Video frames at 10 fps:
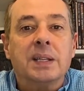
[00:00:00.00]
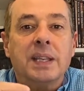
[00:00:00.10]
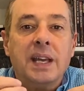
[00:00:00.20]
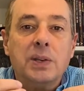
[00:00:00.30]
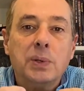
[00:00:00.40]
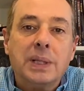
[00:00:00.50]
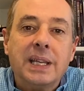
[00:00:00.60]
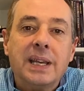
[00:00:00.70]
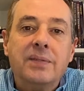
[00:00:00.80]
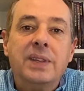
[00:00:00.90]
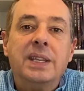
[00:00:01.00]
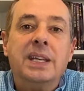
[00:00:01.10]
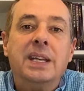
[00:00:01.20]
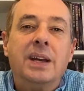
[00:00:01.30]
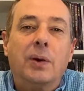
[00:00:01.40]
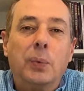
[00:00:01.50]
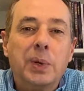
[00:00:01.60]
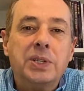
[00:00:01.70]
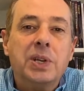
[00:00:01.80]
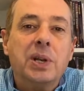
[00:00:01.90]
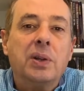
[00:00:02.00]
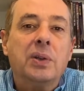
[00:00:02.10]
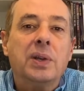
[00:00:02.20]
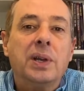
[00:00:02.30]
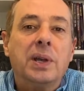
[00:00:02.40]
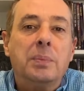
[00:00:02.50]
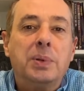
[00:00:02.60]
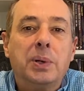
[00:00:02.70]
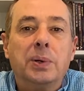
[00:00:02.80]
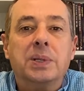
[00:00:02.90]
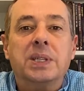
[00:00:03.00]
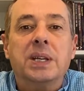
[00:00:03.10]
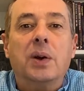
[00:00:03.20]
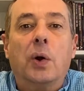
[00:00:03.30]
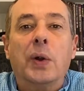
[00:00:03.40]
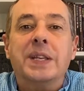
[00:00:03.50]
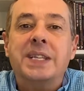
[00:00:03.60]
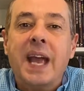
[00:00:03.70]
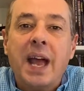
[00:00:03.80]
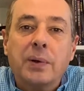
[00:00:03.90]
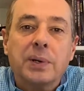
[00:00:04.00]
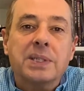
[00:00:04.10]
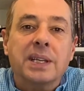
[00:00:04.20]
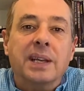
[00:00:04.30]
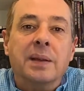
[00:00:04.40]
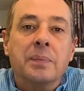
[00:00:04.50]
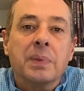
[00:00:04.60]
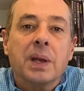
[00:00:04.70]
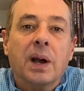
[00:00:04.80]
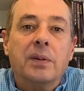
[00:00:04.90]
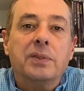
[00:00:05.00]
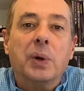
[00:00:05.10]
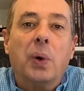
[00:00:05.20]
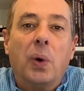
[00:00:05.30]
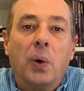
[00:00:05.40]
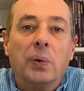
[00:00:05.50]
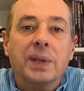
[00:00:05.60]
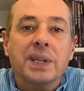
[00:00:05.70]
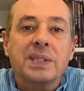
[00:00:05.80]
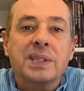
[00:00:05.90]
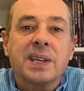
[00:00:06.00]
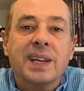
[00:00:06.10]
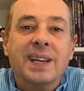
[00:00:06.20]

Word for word: that you live in the original purity or integrity of your wholeness,